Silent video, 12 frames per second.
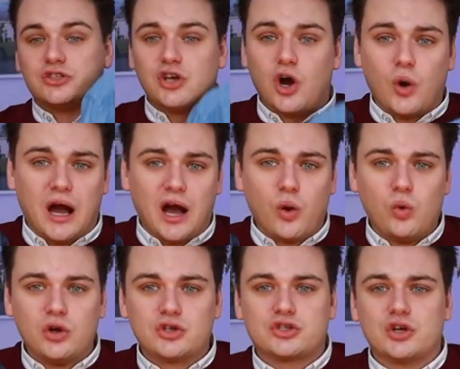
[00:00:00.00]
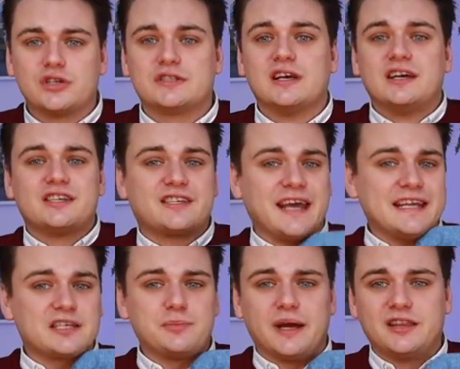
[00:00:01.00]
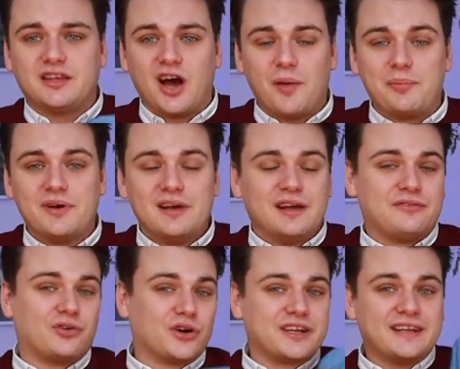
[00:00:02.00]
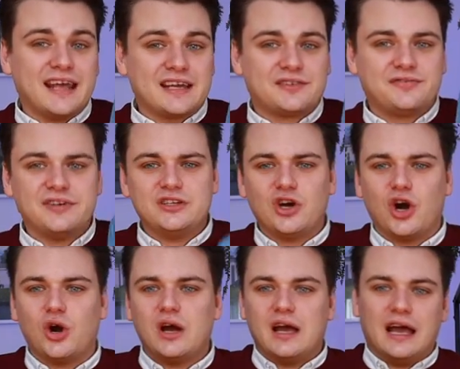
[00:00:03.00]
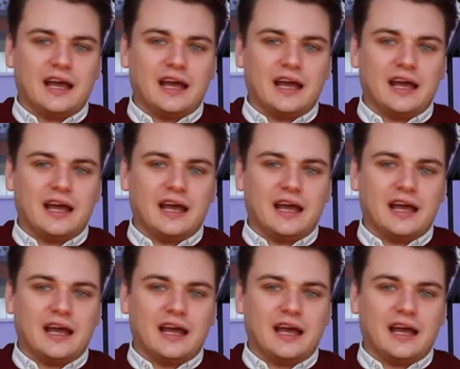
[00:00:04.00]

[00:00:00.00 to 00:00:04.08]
So I will just change my top for the next video,